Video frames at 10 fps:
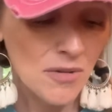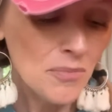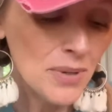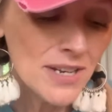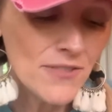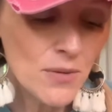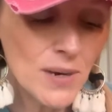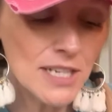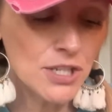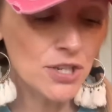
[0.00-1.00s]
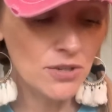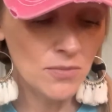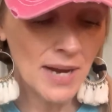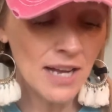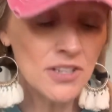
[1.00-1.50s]
But if you went two
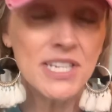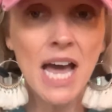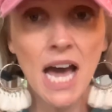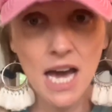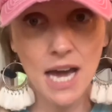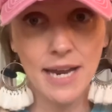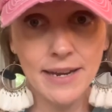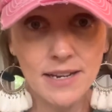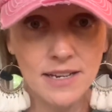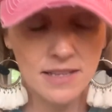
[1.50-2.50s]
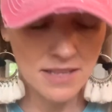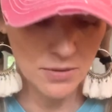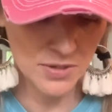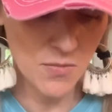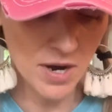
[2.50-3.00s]
miles high, that
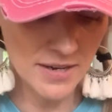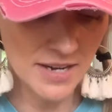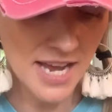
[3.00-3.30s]
was Martin,